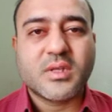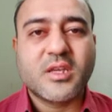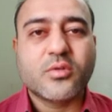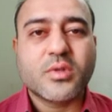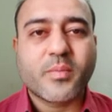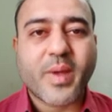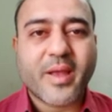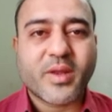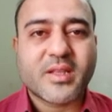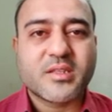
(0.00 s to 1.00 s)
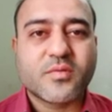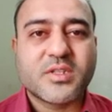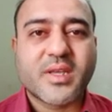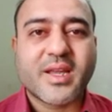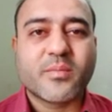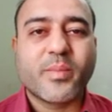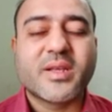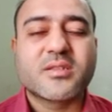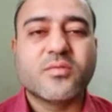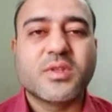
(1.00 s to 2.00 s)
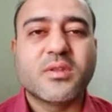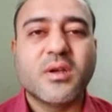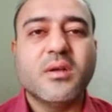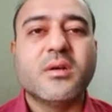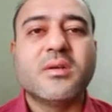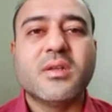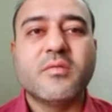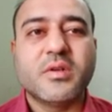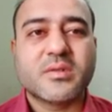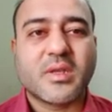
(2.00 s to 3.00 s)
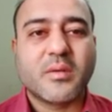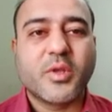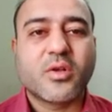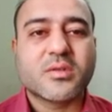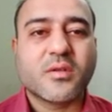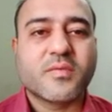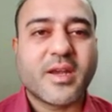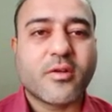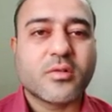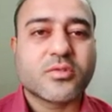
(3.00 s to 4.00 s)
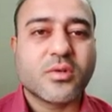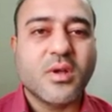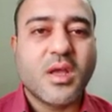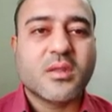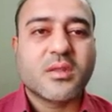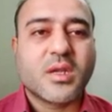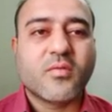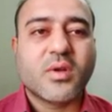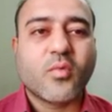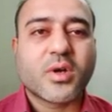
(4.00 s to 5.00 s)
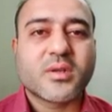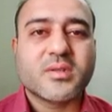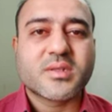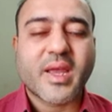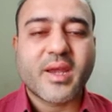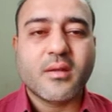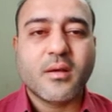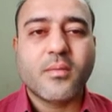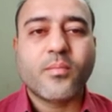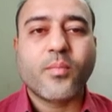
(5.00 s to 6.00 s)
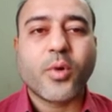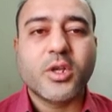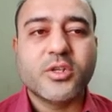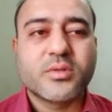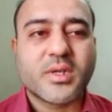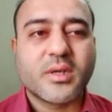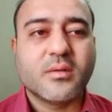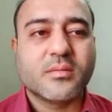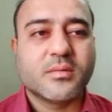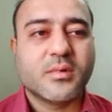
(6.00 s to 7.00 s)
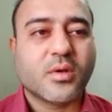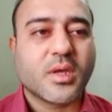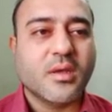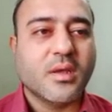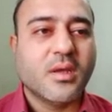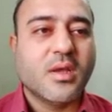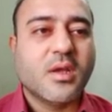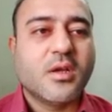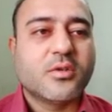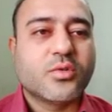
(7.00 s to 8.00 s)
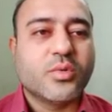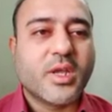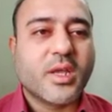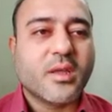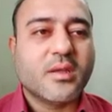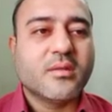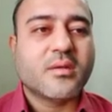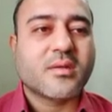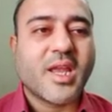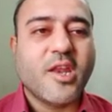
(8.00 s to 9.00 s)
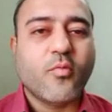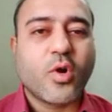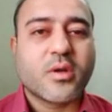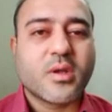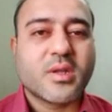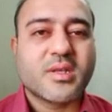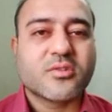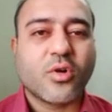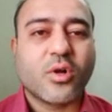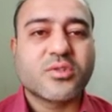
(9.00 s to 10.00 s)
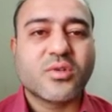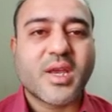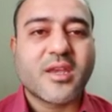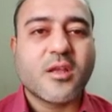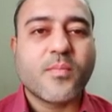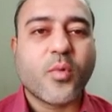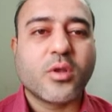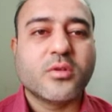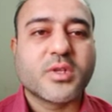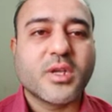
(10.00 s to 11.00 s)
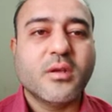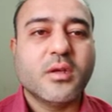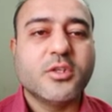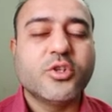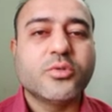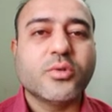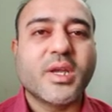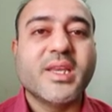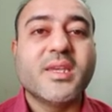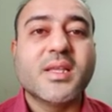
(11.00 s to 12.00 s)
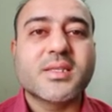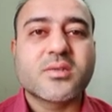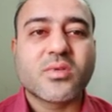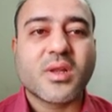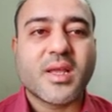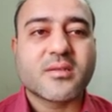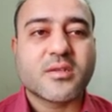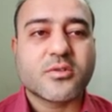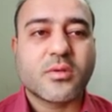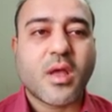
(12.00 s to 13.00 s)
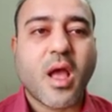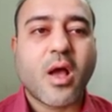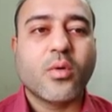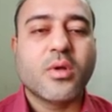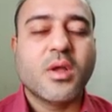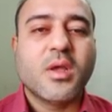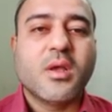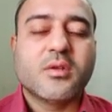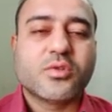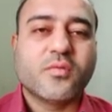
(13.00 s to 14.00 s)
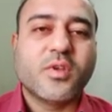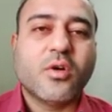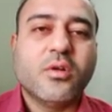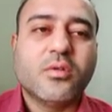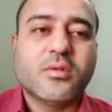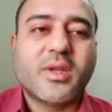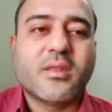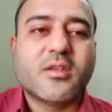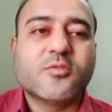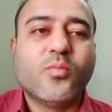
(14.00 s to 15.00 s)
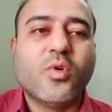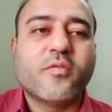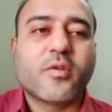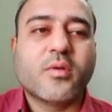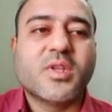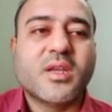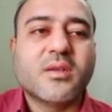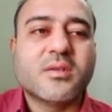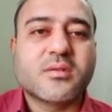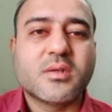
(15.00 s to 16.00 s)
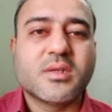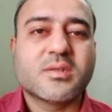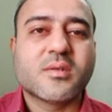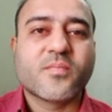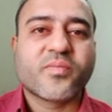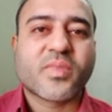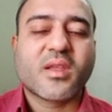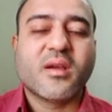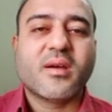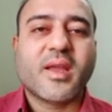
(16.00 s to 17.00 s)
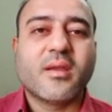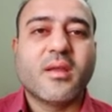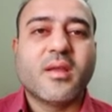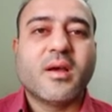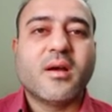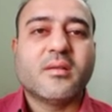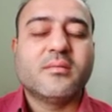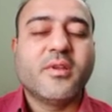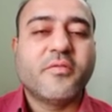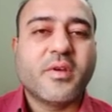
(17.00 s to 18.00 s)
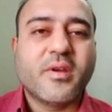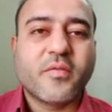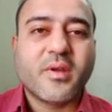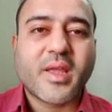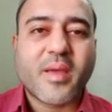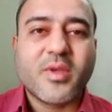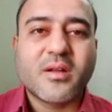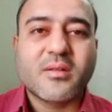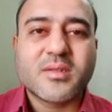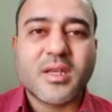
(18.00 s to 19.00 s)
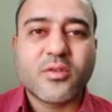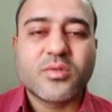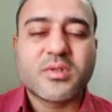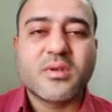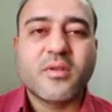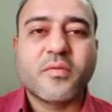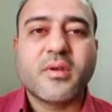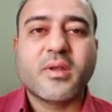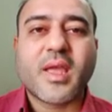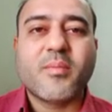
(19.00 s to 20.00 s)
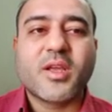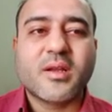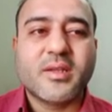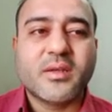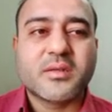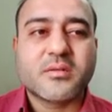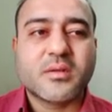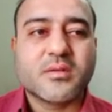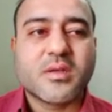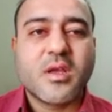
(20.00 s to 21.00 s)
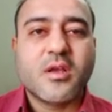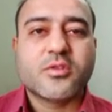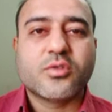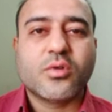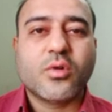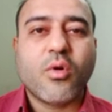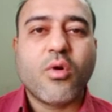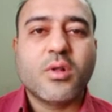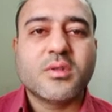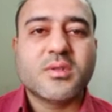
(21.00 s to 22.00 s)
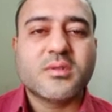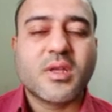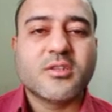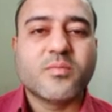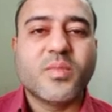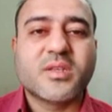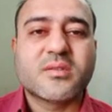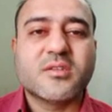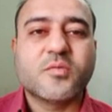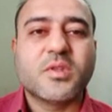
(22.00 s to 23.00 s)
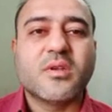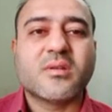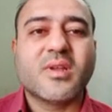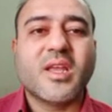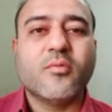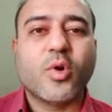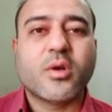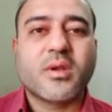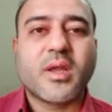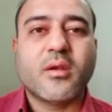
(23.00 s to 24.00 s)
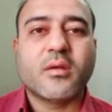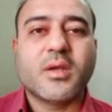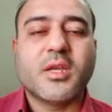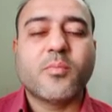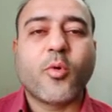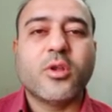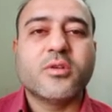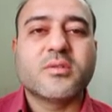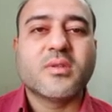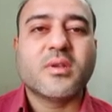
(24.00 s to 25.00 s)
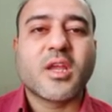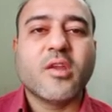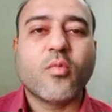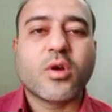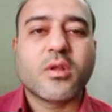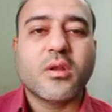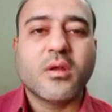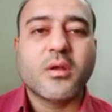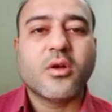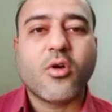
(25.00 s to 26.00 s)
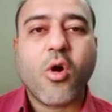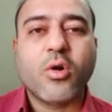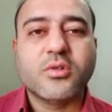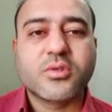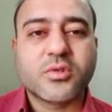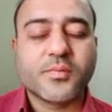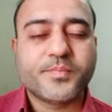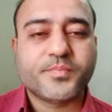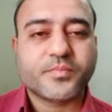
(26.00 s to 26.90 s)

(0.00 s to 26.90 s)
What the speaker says: into the pipelines which get mixed with the rivers, and because of that also the river waters get polluted. Okay, today the rainwater is also getting polluted due to industrialization. How? So we all know that the smoke from the industries, right, different chemicals are used in different chemical industries, so all these things mixes with the rainwater and it pollutes the rainwater also.